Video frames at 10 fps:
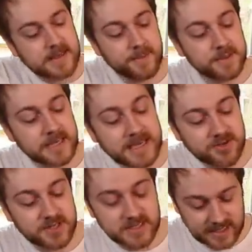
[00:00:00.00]
their most
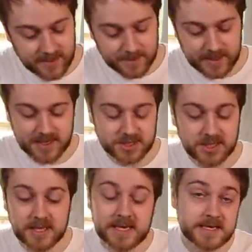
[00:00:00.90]
interesting
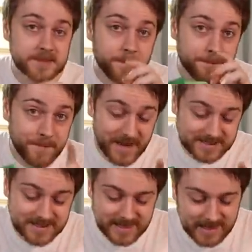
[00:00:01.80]
implication is
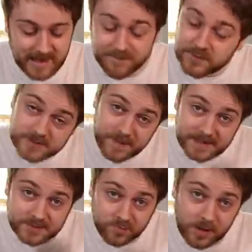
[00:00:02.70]
betting. If you
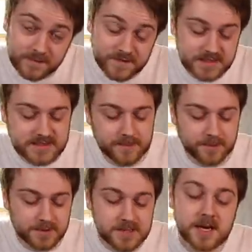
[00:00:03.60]
spend one of these
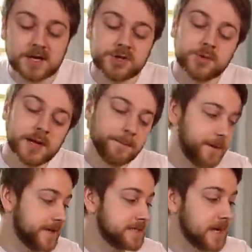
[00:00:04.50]
symbols, you can
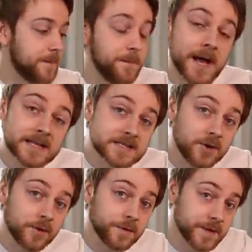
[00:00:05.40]
place a bet
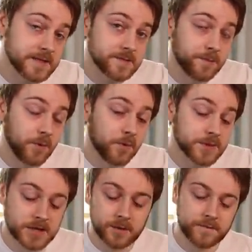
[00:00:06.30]
on this
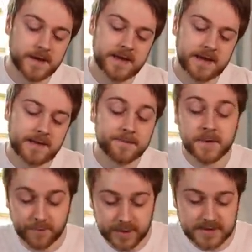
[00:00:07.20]
board over here.
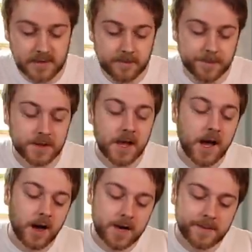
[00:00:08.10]
For example,
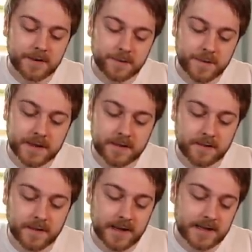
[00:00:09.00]
I might think
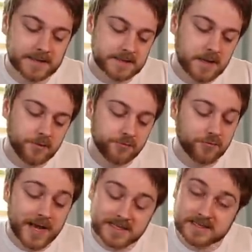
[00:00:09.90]
that
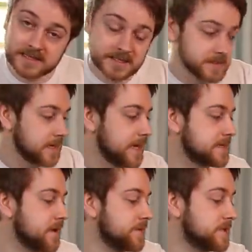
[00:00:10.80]
Rexus is
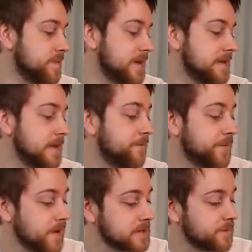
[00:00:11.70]
going to be the
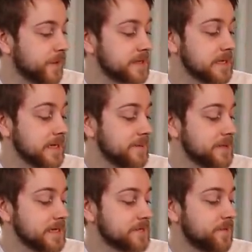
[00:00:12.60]
first fighter
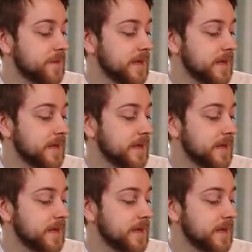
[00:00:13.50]
eliminated from the